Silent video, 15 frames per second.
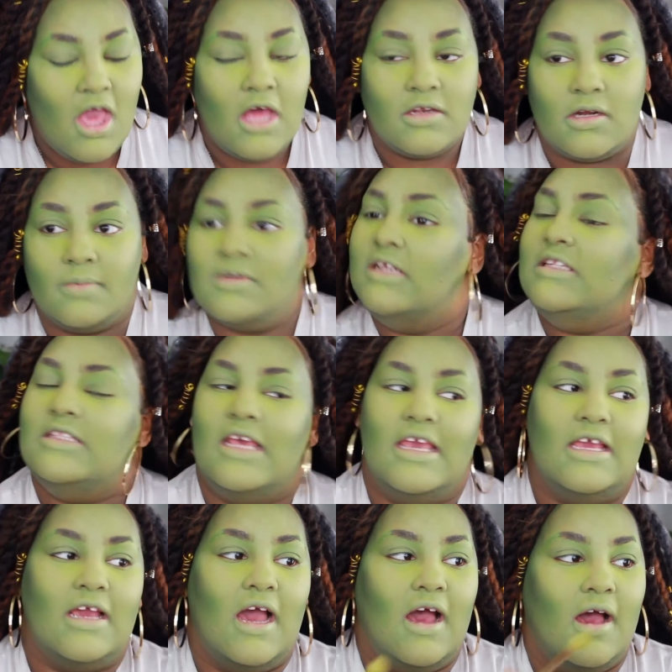Now I'm gonna
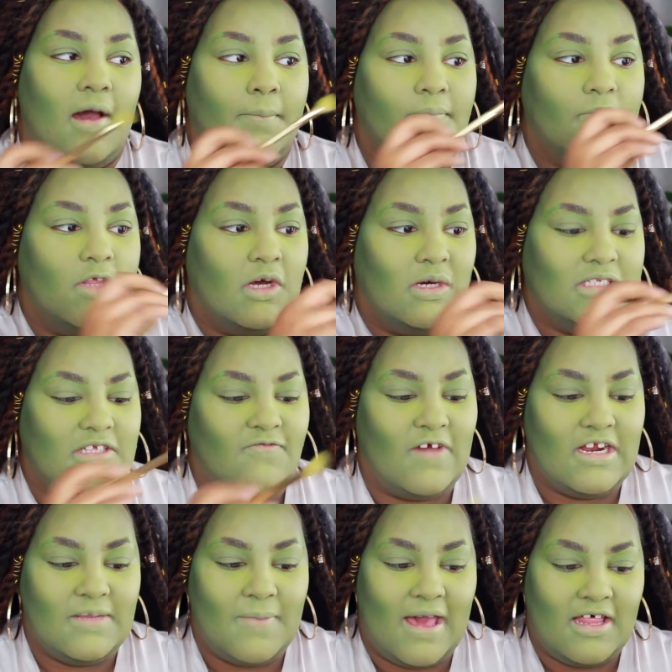take the Gwen
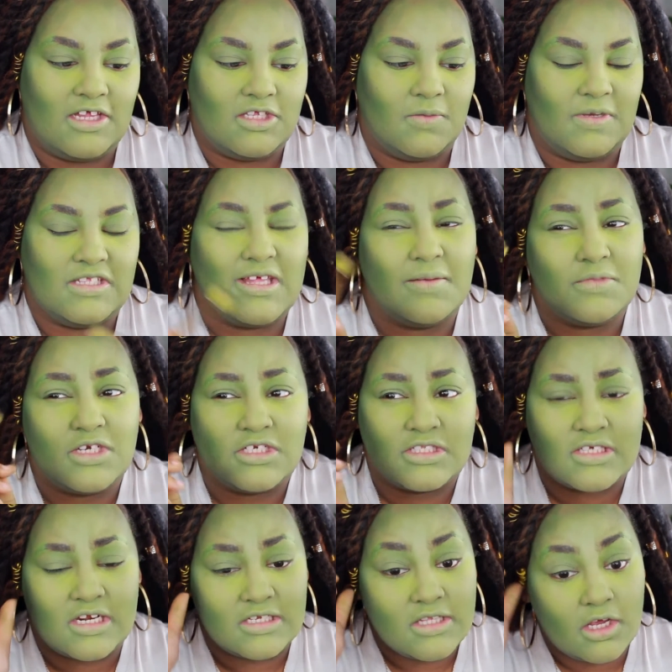Stefani palette. So basically I'm just
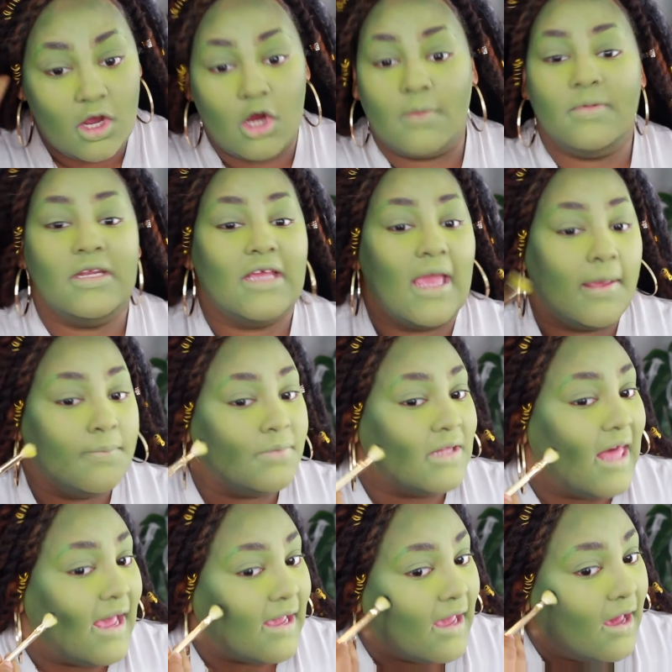gonna take Urban Decay
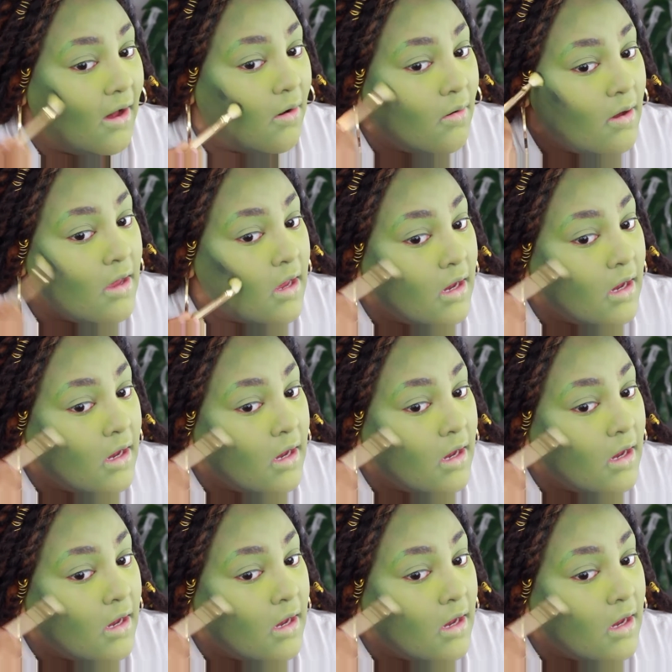Blackout.